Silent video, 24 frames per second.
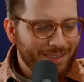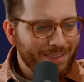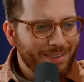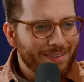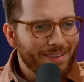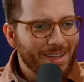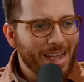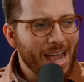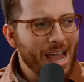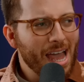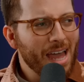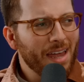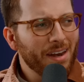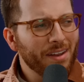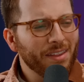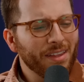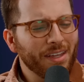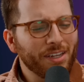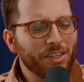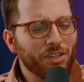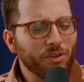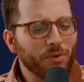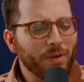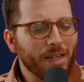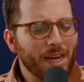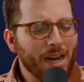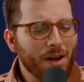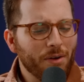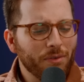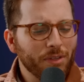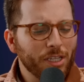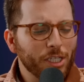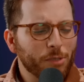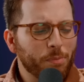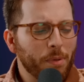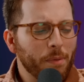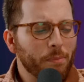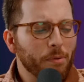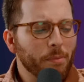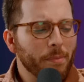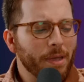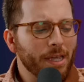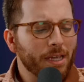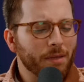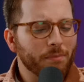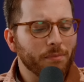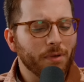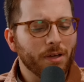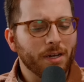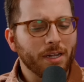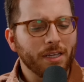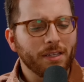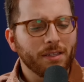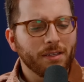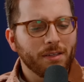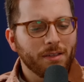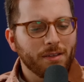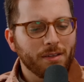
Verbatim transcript: is obviously the reason we go. How are people making money?